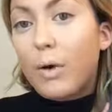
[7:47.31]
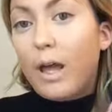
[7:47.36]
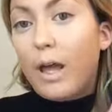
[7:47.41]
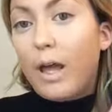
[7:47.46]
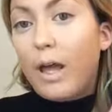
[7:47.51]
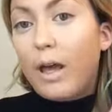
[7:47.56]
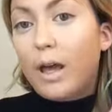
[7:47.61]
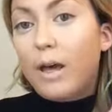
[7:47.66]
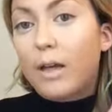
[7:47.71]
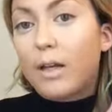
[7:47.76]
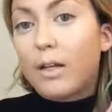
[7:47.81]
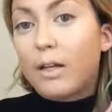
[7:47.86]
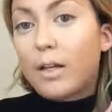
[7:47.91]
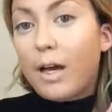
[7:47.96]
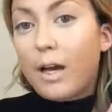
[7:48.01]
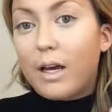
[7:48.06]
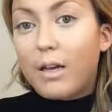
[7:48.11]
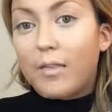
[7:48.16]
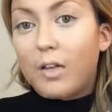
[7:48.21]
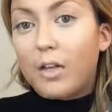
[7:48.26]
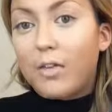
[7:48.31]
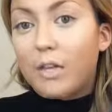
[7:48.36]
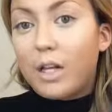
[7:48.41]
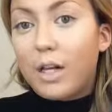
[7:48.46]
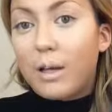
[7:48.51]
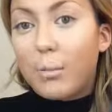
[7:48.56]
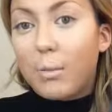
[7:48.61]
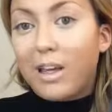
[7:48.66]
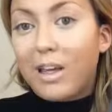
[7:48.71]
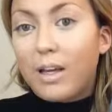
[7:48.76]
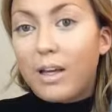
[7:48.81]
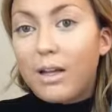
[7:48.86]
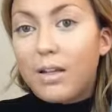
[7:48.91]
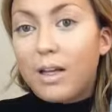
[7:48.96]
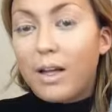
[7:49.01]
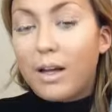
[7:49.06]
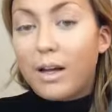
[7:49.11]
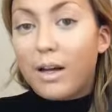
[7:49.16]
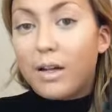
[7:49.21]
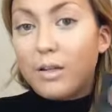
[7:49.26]
and I haven't even hit
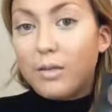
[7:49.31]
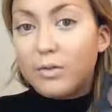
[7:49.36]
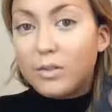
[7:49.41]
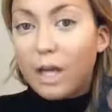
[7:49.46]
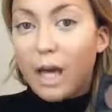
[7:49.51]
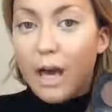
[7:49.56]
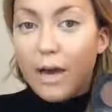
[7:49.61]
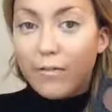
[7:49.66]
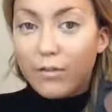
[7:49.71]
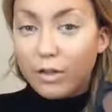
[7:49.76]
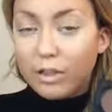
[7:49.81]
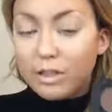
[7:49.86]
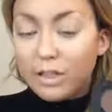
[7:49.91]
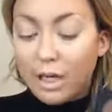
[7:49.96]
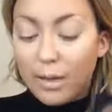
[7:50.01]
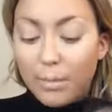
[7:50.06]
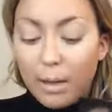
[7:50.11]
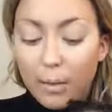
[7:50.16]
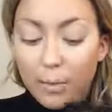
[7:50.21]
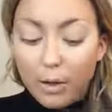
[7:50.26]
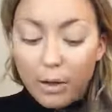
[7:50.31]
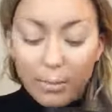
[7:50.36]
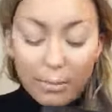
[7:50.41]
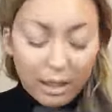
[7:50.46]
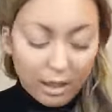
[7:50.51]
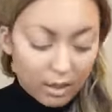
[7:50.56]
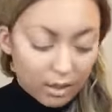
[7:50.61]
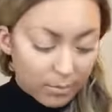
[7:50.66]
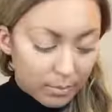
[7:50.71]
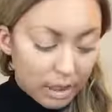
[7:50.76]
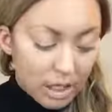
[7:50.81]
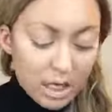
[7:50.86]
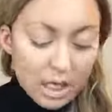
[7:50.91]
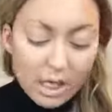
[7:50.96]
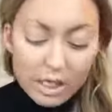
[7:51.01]
pan, and I use it every time I wear makeup.